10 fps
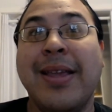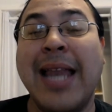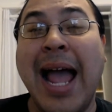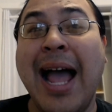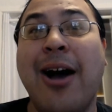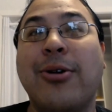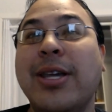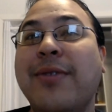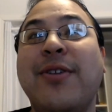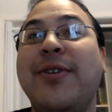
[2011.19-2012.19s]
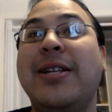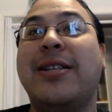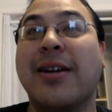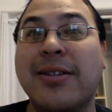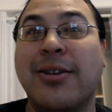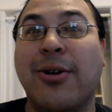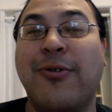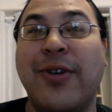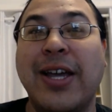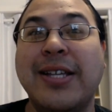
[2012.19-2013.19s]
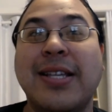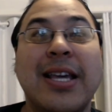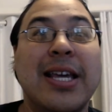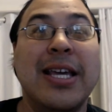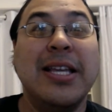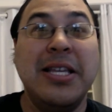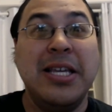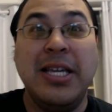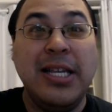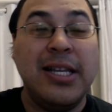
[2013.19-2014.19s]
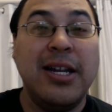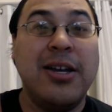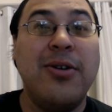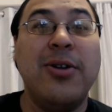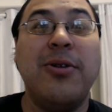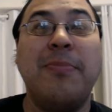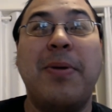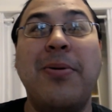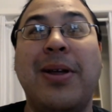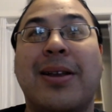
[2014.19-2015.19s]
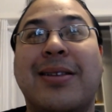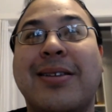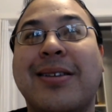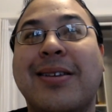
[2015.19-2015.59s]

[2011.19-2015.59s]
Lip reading: Now, even if he does go face, he's going to go to your opponent.